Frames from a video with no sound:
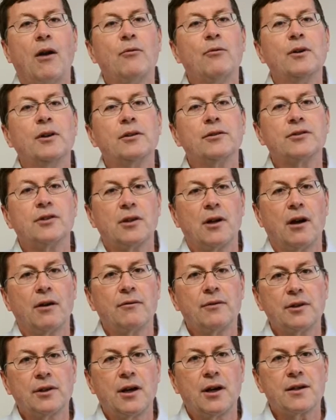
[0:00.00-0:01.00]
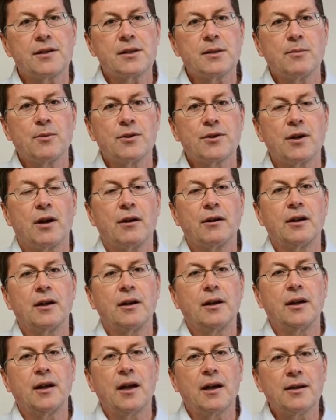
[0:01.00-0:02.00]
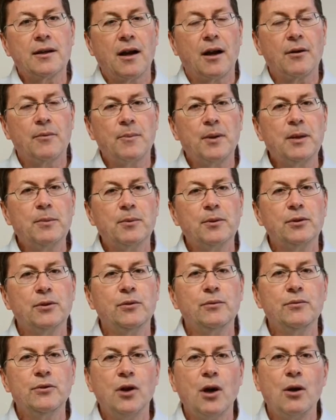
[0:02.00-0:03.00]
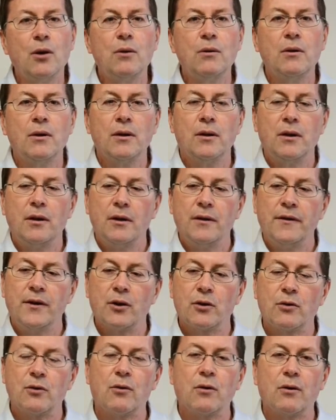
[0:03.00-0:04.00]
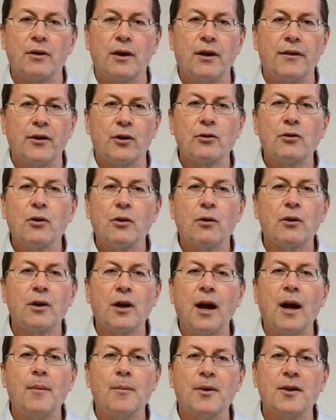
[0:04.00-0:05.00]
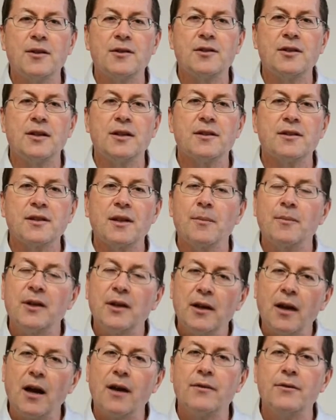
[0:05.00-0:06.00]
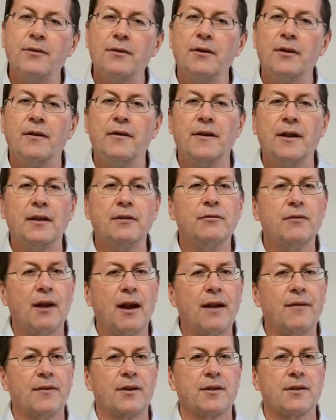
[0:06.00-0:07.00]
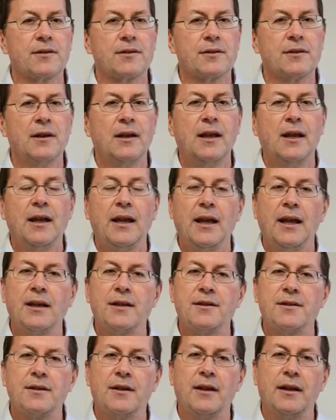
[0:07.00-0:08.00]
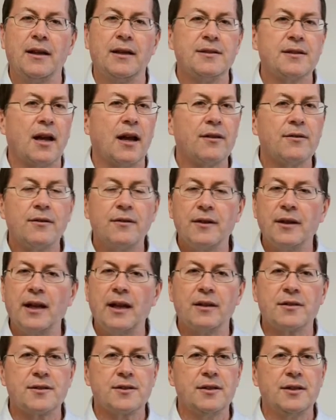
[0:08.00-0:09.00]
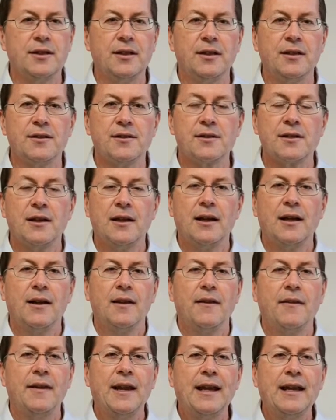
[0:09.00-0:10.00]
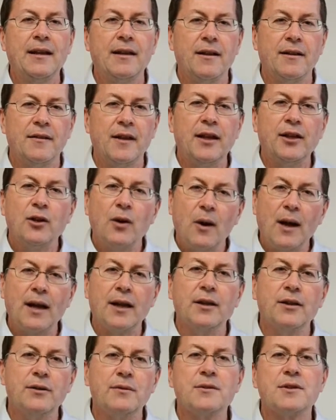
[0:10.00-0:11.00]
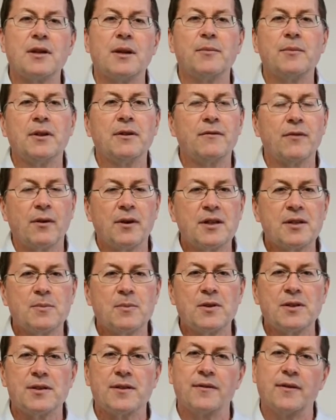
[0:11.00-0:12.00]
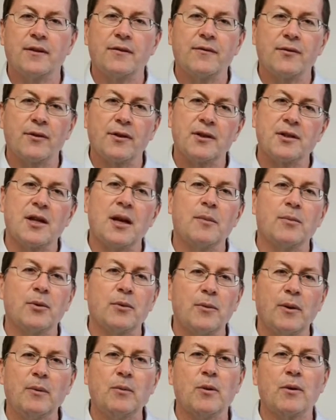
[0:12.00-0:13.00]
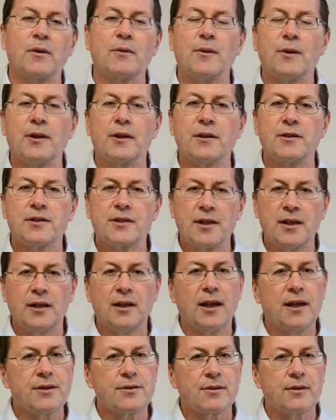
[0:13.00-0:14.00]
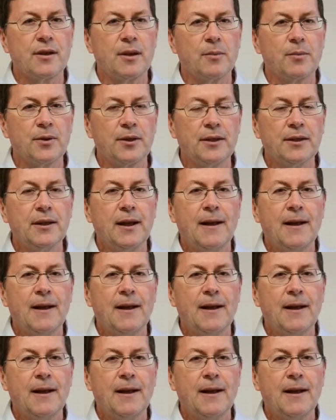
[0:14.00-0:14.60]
real customers are people who know their core competency is something other than graphics. It's other than LCDs. They know how to do something very specific. For example, we work with a skin laser company,